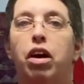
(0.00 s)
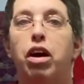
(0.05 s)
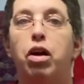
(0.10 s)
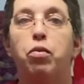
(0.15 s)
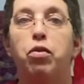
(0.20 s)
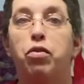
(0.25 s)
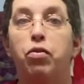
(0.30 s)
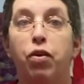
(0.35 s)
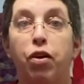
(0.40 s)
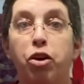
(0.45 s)

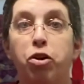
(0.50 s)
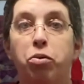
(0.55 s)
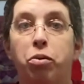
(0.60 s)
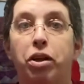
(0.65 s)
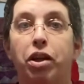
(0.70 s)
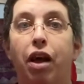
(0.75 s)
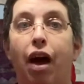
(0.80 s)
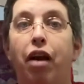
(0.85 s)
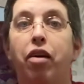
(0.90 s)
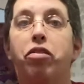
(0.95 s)
was very
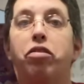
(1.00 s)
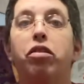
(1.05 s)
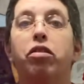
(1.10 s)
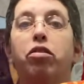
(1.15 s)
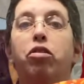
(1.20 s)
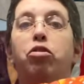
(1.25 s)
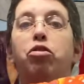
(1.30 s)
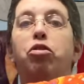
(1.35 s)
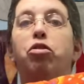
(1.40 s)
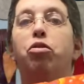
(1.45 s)
relaxing
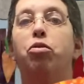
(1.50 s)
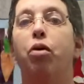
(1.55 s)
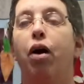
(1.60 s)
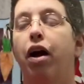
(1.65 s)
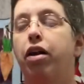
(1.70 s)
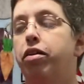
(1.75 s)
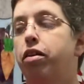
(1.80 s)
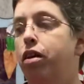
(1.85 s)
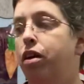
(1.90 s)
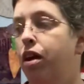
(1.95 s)
to do.
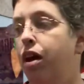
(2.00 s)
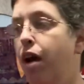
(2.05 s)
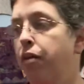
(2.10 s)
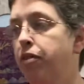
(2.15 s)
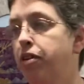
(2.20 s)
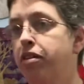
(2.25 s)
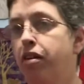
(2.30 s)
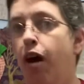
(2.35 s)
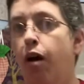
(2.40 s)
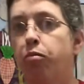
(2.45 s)
I did it
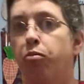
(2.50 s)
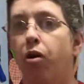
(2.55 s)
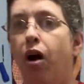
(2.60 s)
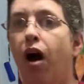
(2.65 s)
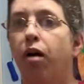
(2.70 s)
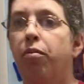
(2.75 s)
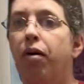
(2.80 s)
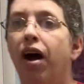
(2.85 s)
every time Rob